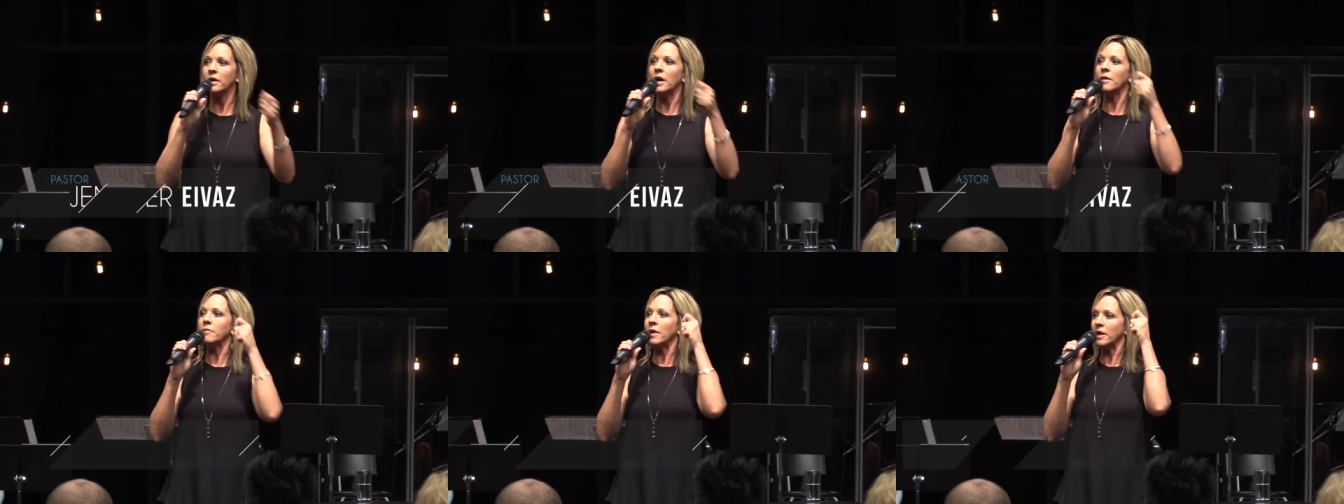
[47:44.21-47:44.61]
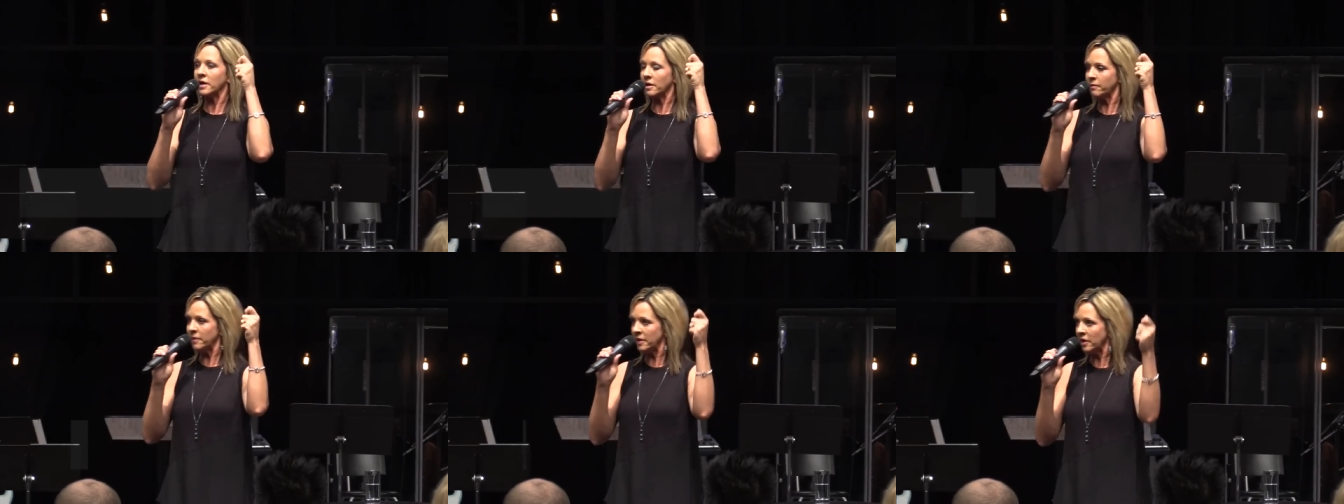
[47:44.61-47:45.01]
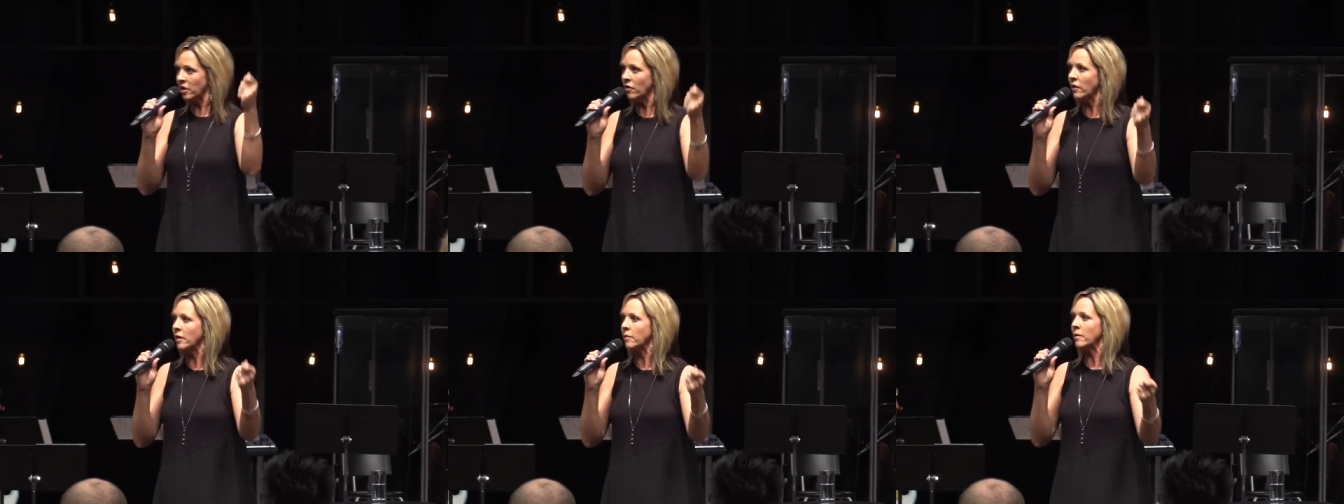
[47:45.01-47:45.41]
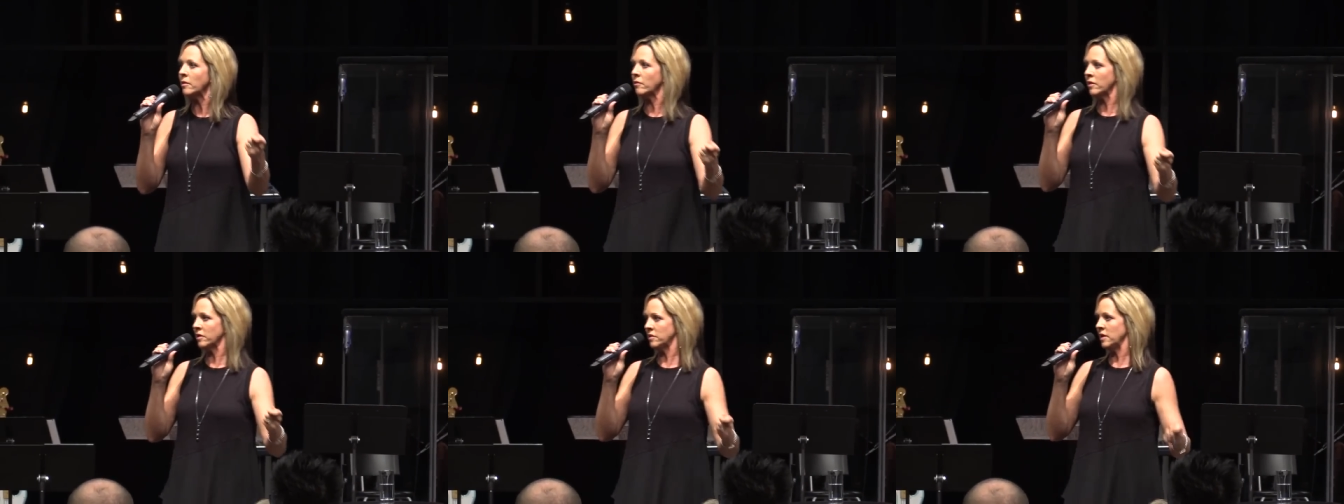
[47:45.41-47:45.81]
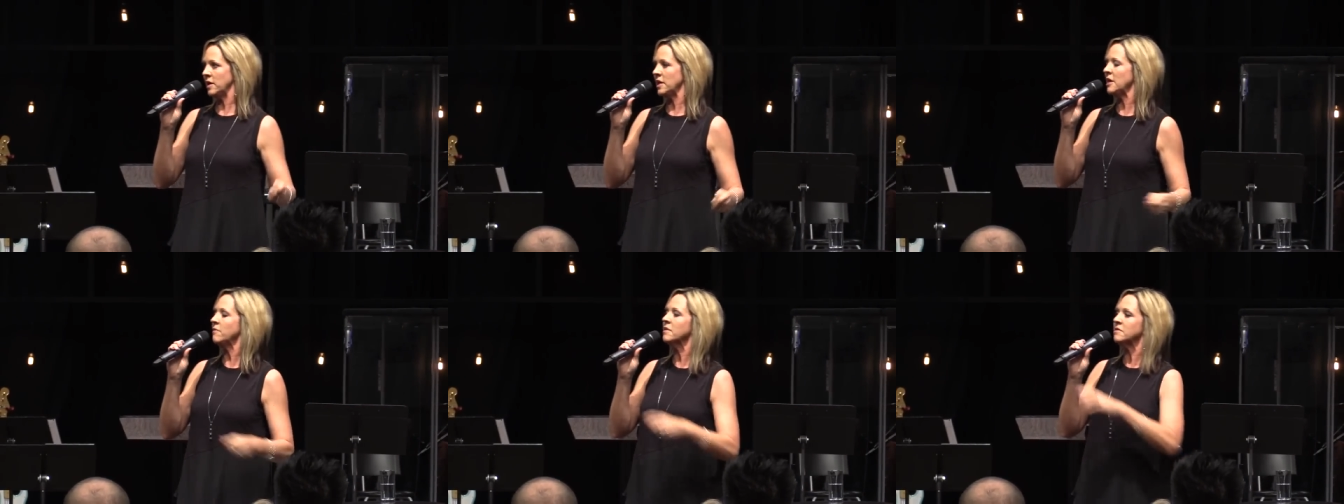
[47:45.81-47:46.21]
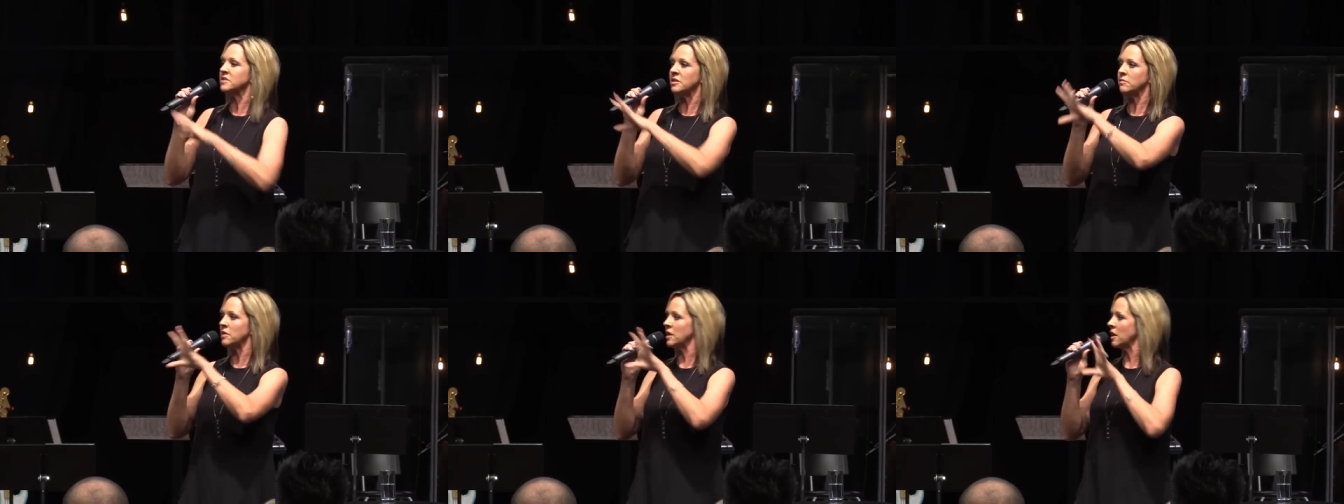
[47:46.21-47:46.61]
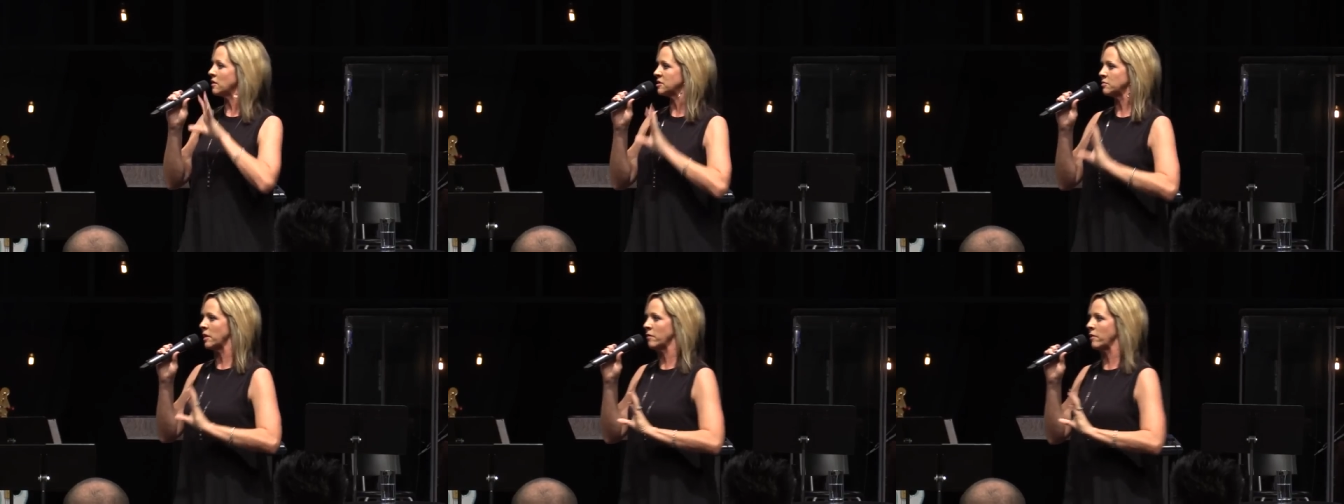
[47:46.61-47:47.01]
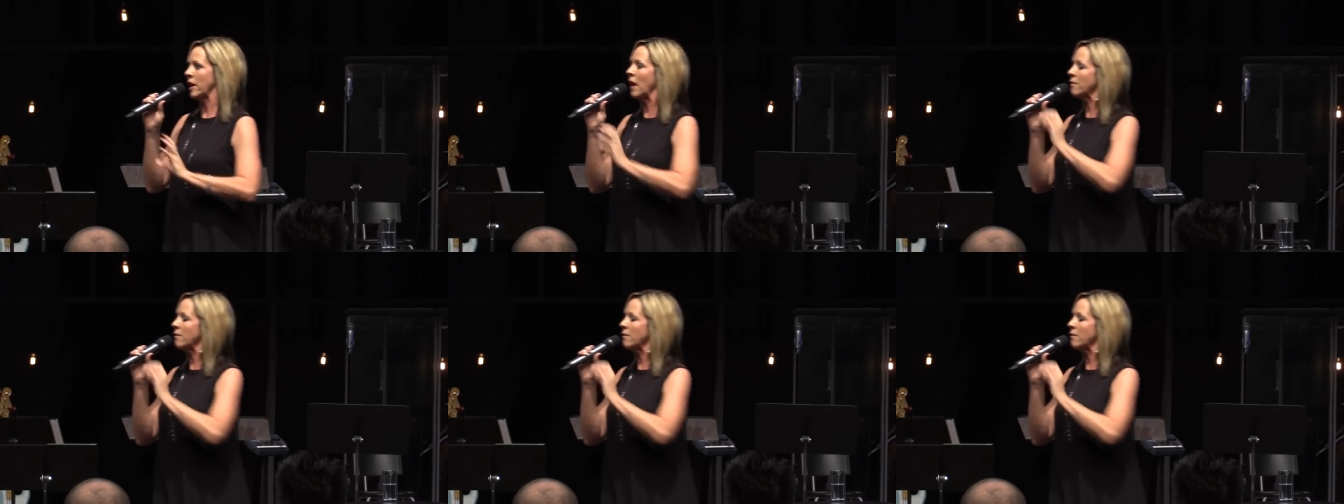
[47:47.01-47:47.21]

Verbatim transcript: I'm not going to be in agreement with it. Even if something comes my way,